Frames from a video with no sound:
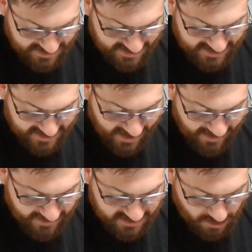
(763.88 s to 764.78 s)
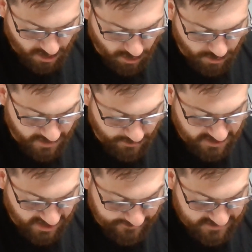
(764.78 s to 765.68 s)
since death has occurred that
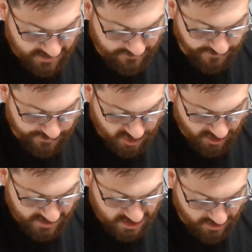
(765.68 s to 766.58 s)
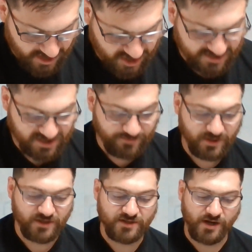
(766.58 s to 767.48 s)
redeems them from the transgressions
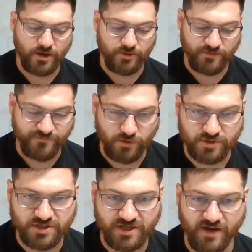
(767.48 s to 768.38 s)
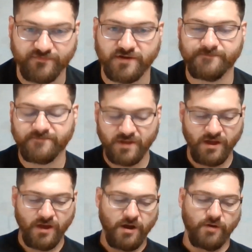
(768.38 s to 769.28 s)
committed under the first covenant.
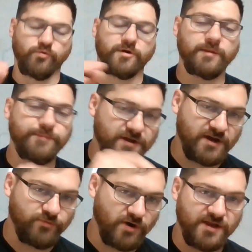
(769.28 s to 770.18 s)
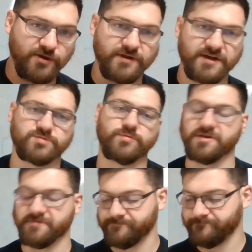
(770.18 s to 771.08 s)
We're going to pick up right here next
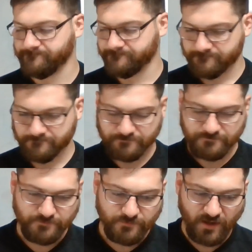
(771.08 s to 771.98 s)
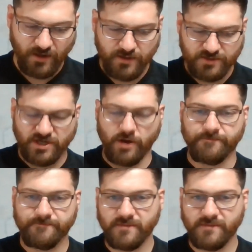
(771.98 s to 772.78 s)
week. So,